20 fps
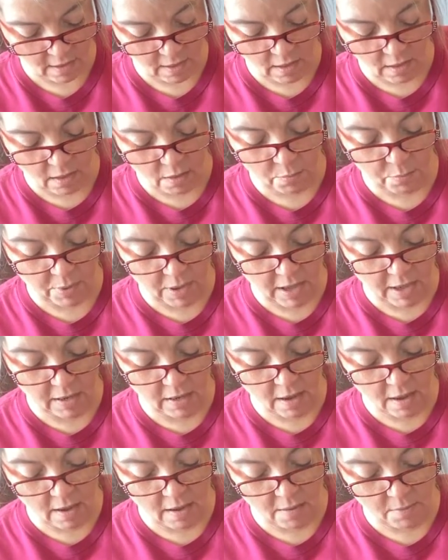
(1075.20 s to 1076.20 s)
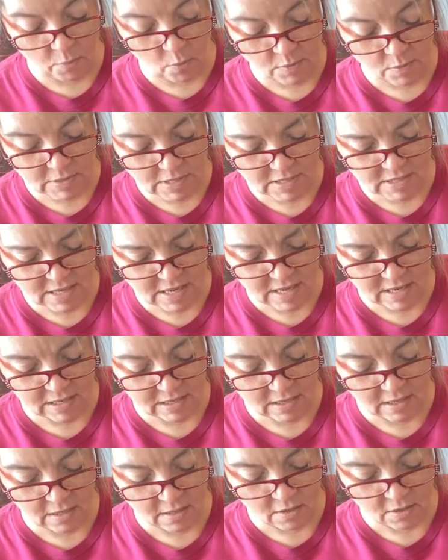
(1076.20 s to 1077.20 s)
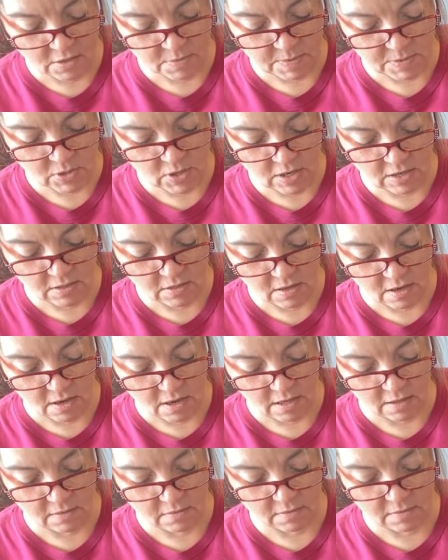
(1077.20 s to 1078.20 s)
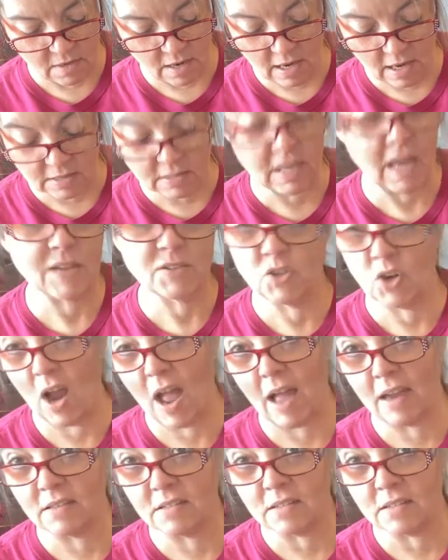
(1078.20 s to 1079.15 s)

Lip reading: But what was I saying? I lost my train of thought. I got sidetracked.